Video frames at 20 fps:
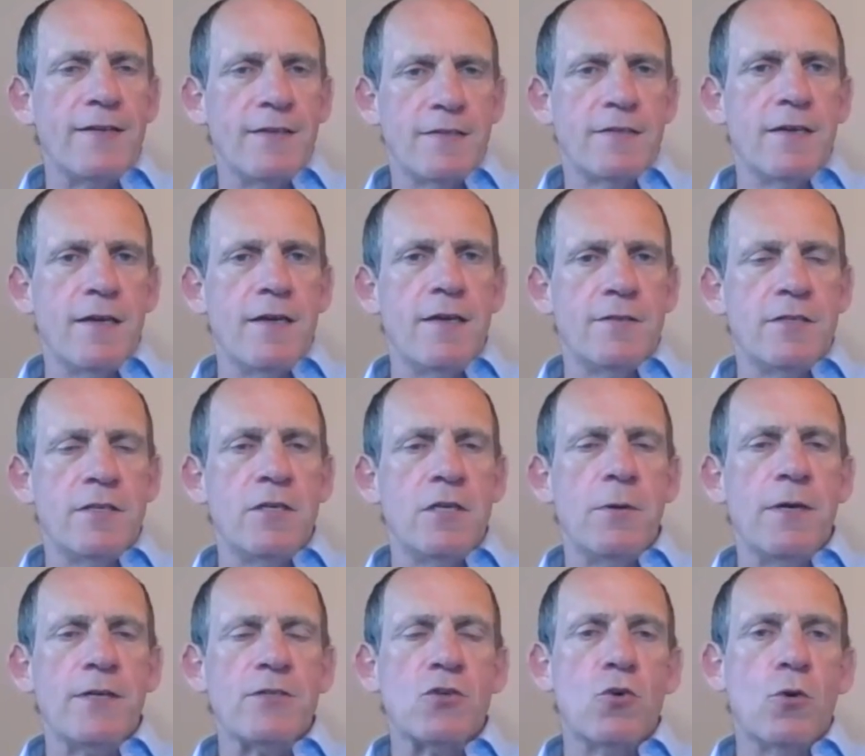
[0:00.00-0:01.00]
It's a
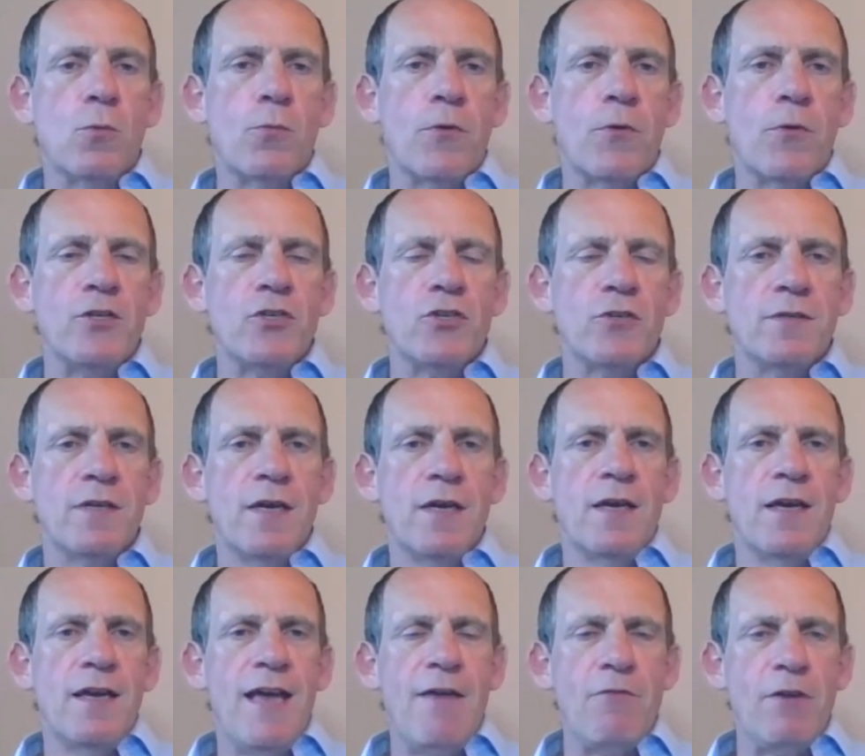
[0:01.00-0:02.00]
US corporation,
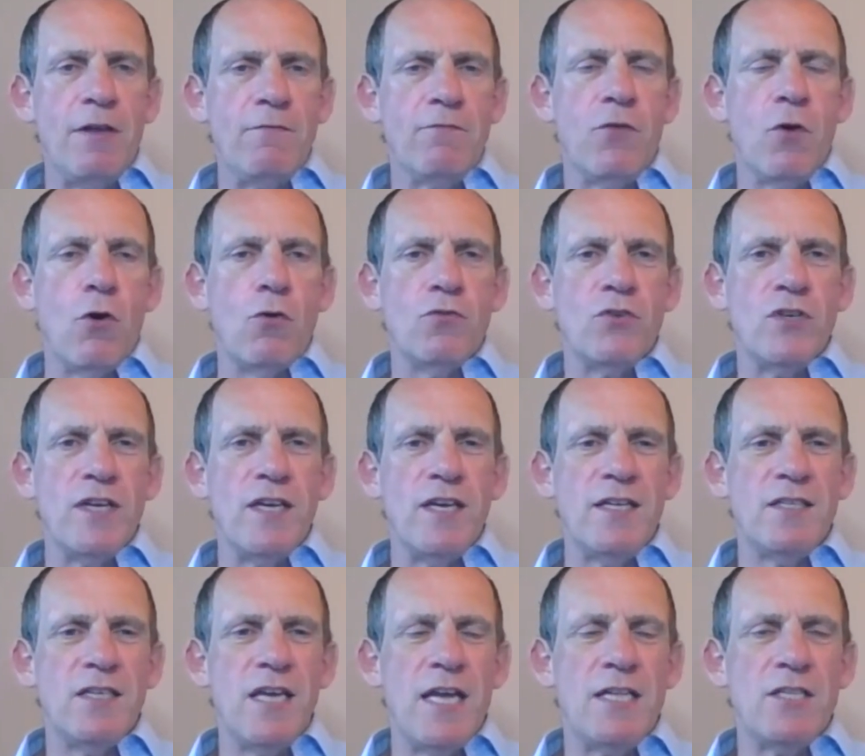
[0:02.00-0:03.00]
heavily involved
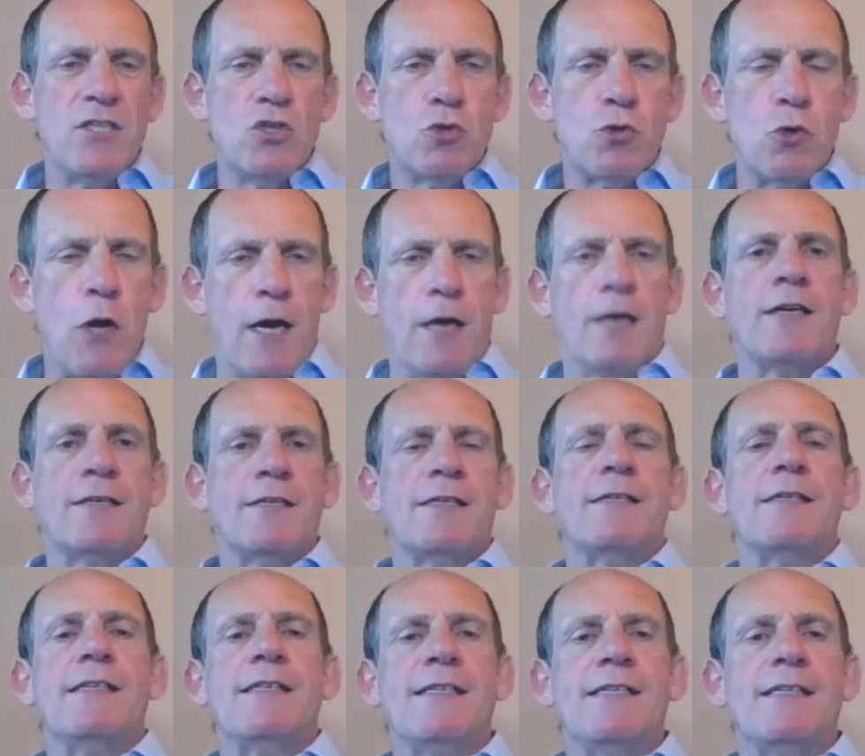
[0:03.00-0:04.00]
in truck
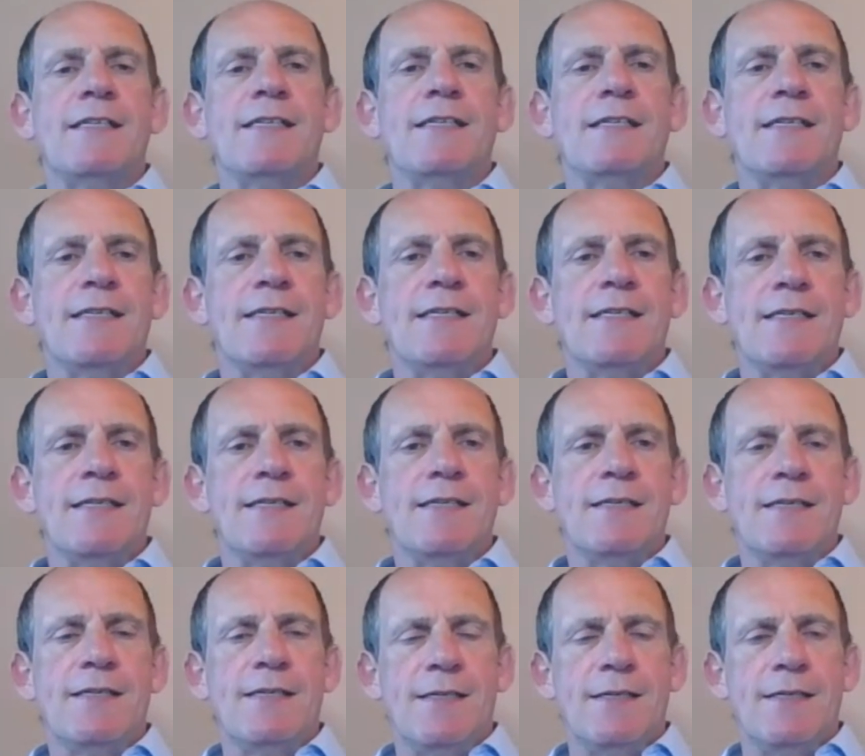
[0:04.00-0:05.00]

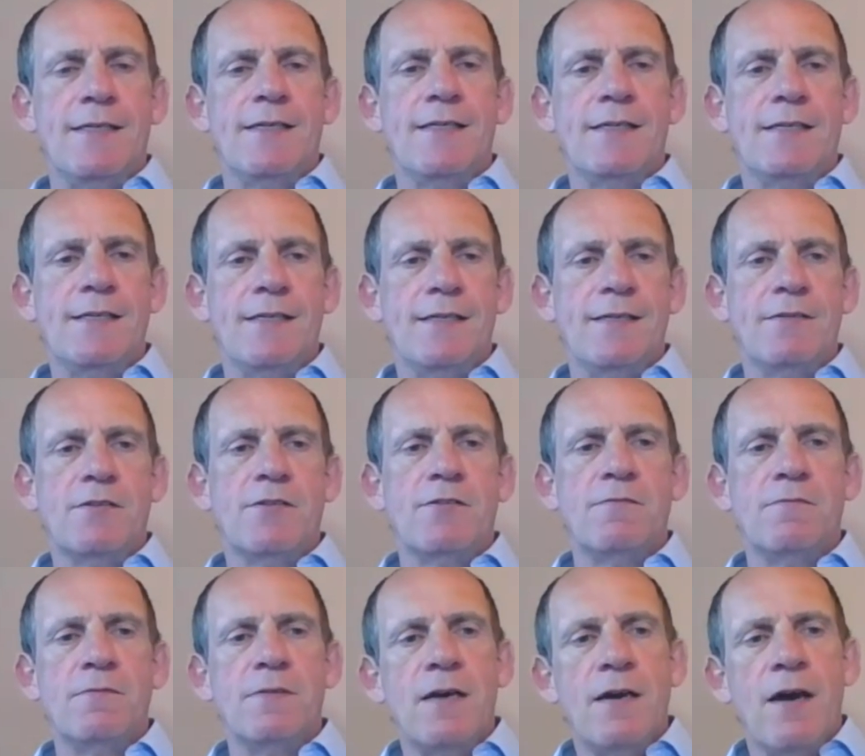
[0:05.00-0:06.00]
sort
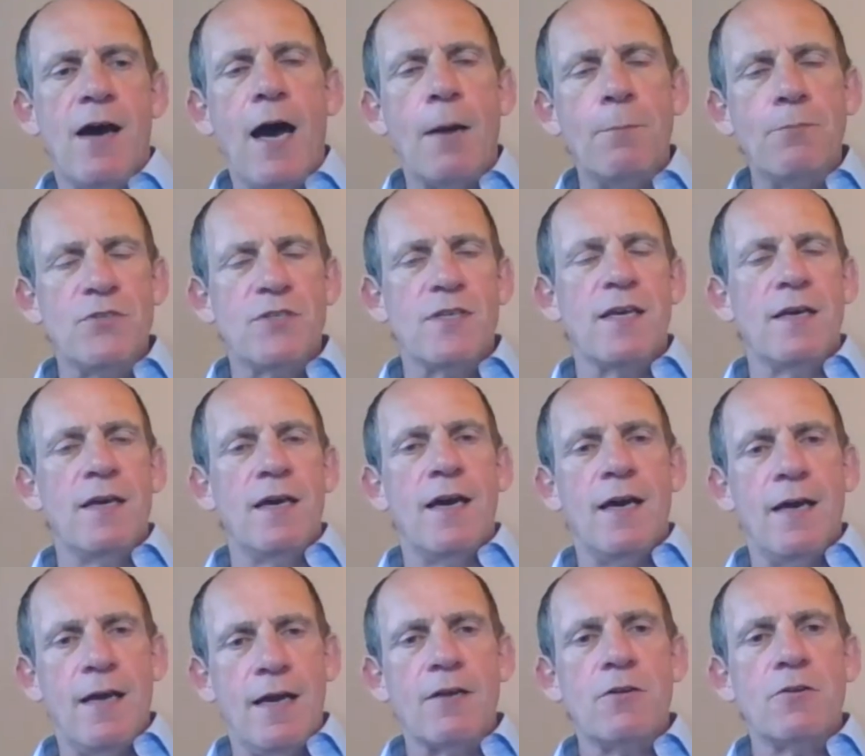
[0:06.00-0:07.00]
of hubs,
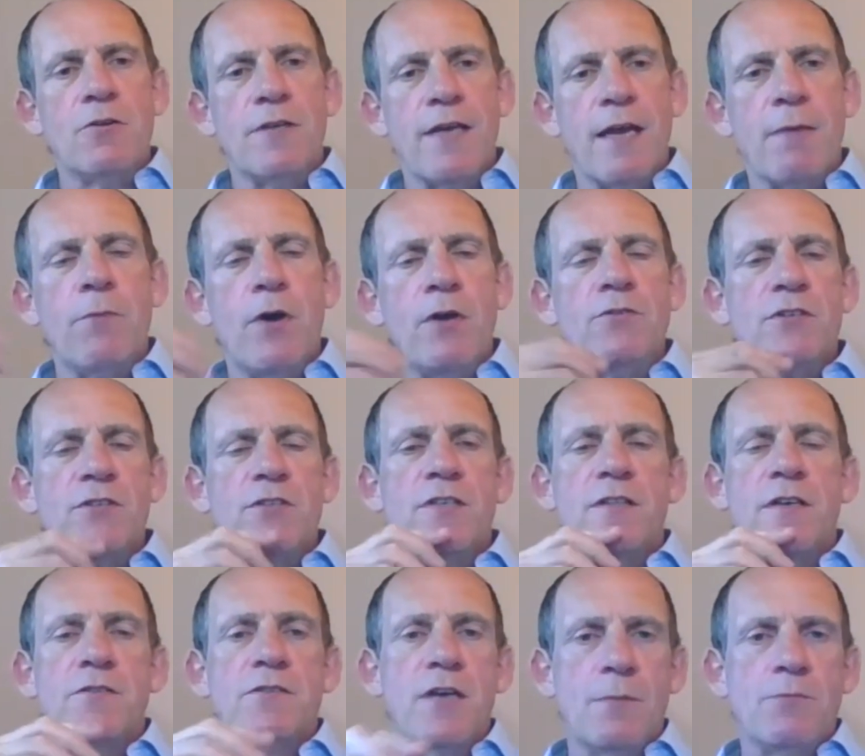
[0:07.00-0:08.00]
and could get motors in
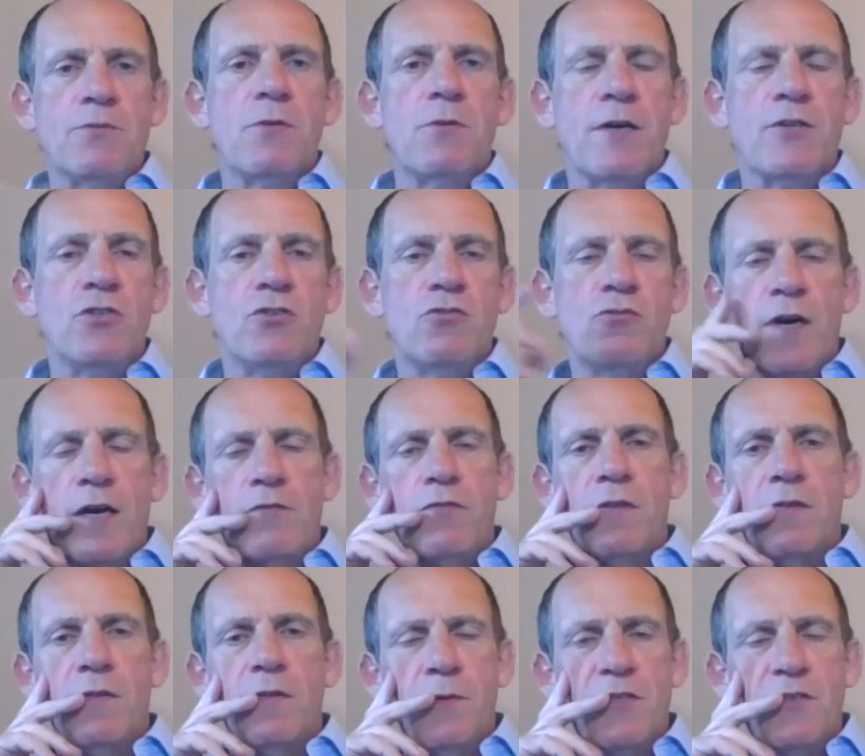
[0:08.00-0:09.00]
those hubs to actually drive
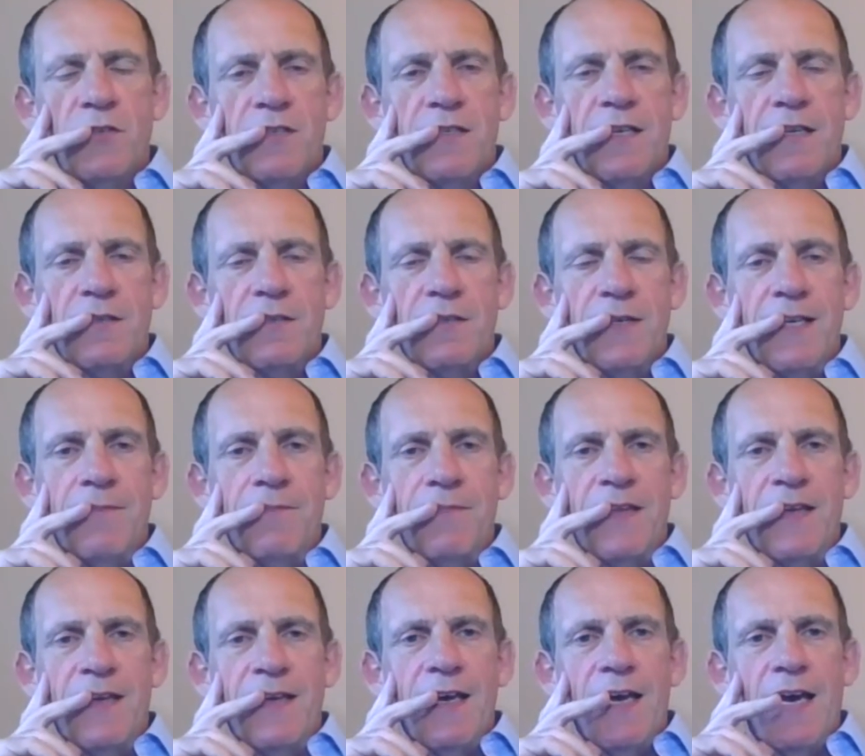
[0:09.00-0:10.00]
the business ultimately,
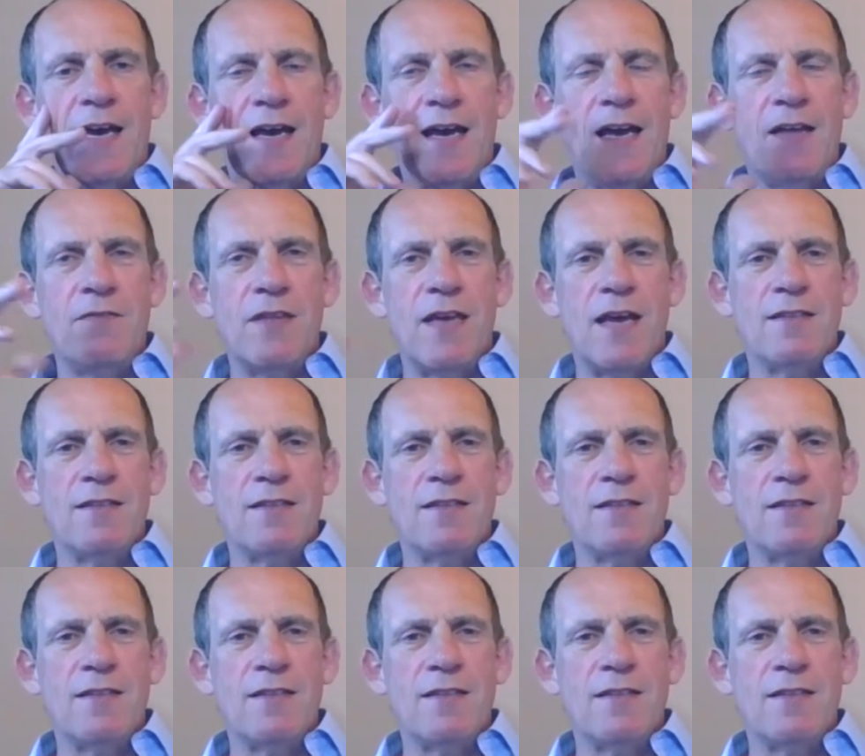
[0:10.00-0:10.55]
and